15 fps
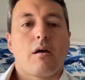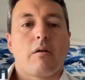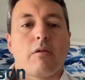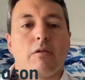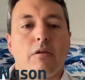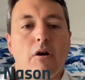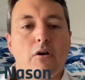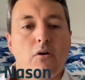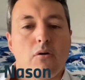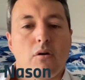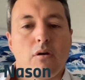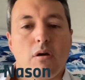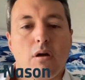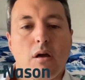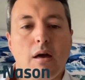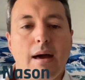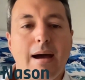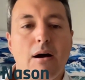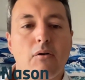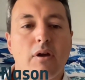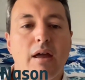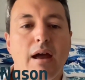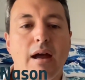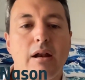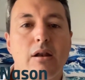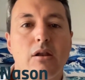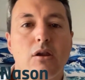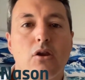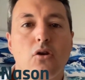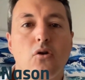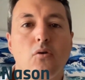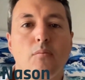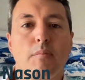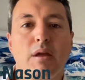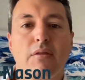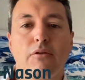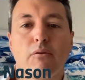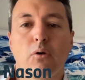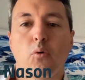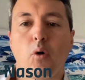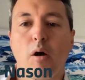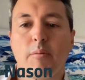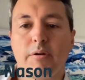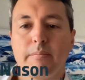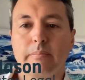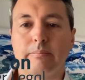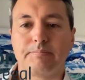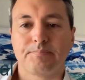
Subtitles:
So how can you meet the requirement?